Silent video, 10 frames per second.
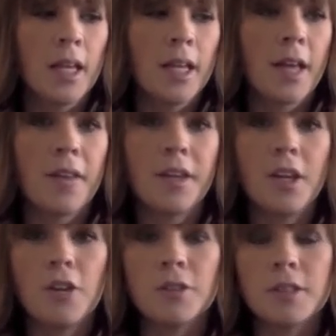now they
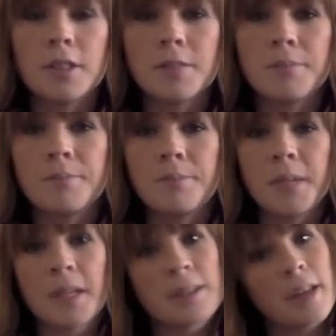know it's
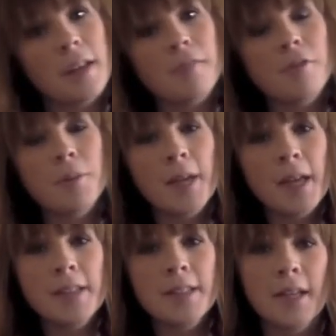because I didn't fill my
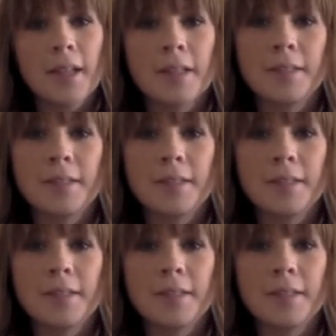gas tank.